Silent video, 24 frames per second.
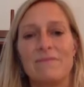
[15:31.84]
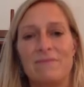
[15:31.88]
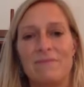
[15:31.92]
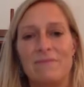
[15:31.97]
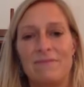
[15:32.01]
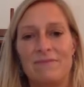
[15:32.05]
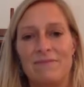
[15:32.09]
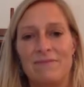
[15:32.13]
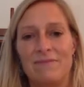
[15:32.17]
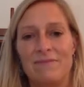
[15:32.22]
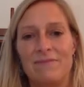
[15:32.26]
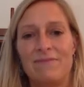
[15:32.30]

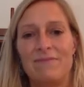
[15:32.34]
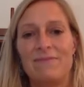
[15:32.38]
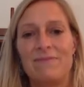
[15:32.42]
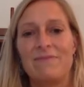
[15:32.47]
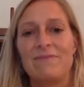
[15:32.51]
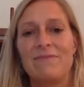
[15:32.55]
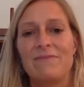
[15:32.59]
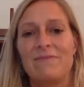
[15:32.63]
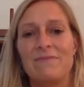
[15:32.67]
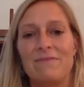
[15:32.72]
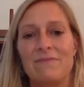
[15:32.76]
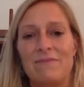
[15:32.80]

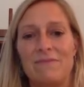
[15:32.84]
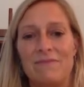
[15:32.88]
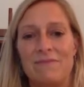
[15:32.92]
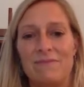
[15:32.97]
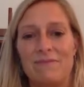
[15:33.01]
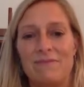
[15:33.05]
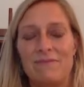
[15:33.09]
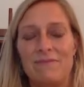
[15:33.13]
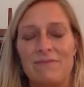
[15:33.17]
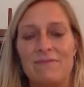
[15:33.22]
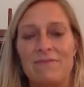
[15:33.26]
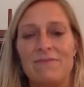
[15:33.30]

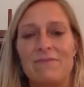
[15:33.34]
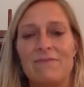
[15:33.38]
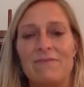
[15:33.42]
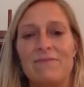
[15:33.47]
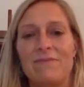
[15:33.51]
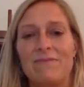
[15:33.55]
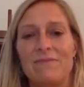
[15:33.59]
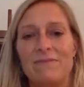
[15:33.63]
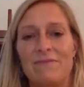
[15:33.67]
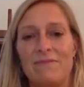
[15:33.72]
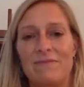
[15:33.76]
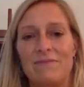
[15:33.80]

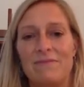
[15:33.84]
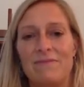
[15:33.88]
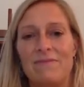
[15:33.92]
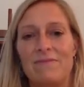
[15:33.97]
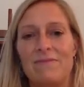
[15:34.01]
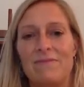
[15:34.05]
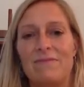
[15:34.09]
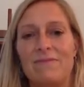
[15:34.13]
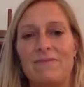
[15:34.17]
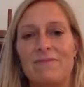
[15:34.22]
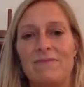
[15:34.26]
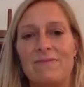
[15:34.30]

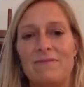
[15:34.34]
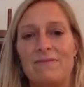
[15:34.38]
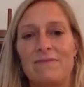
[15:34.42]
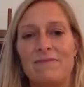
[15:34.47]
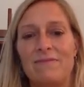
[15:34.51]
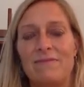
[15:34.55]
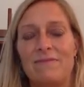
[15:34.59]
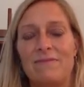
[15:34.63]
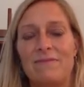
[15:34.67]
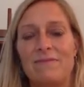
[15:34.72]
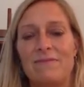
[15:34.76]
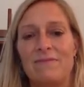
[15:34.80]

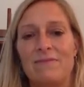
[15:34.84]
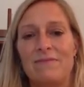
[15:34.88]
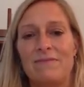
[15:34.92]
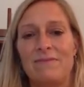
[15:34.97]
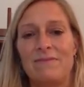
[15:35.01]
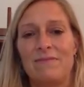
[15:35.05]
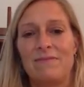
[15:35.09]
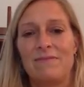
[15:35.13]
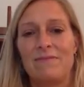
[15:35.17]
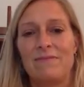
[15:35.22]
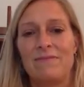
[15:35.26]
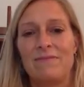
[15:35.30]

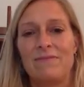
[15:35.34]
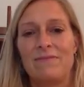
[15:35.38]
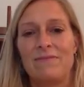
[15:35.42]
(not speaking)